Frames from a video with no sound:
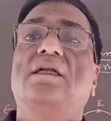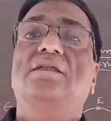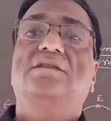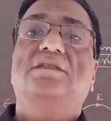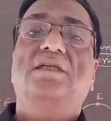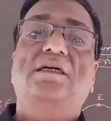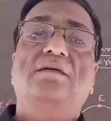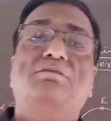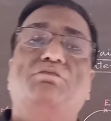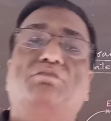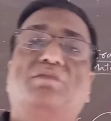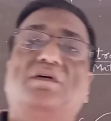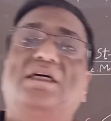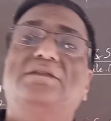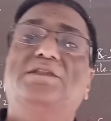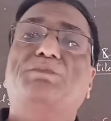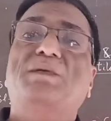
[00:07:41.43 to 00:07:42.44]

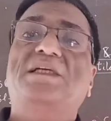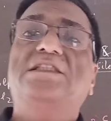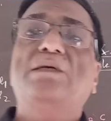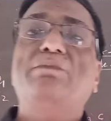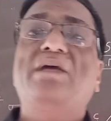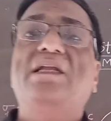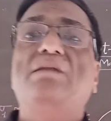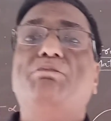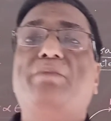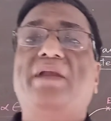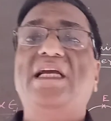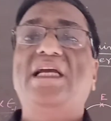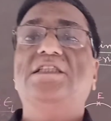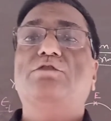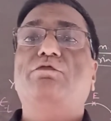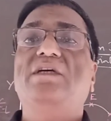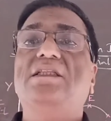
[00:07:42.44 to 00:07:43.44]
So specimen
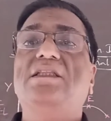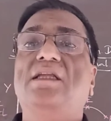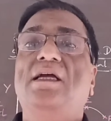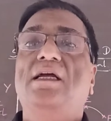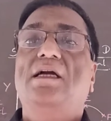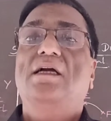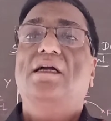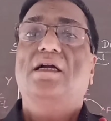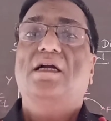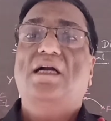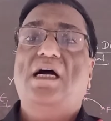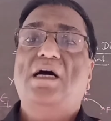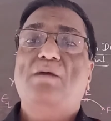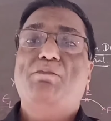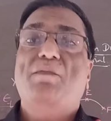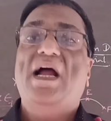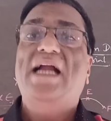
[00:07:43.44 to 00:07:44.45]
breaks with
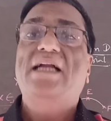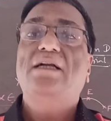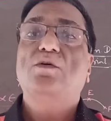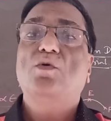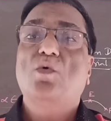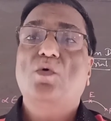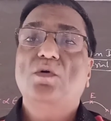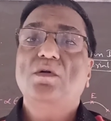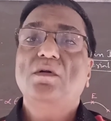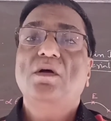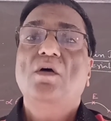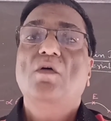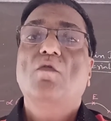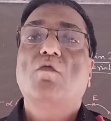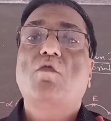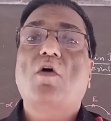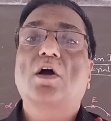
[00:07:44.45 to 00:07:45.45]
cup and cone
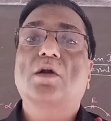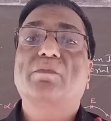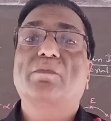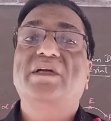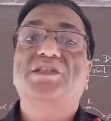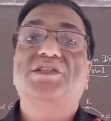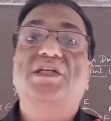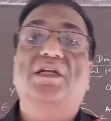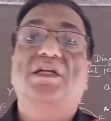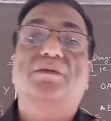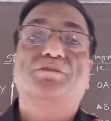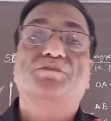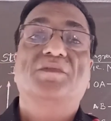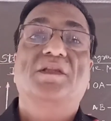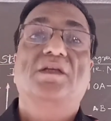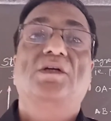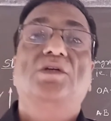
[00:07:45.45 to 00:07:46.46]
formation.
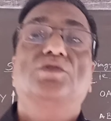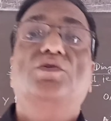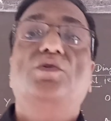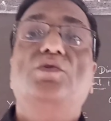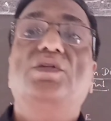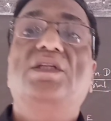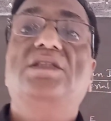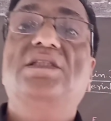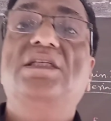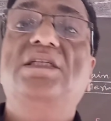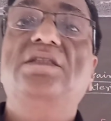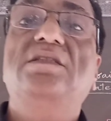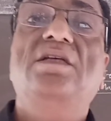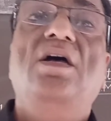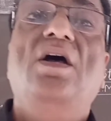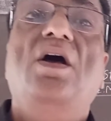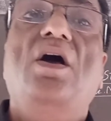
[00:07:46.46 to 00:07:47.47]
So this
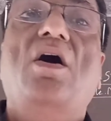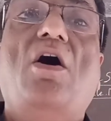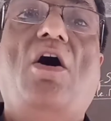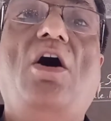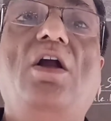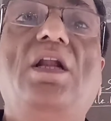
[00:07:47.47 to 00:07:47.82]
is all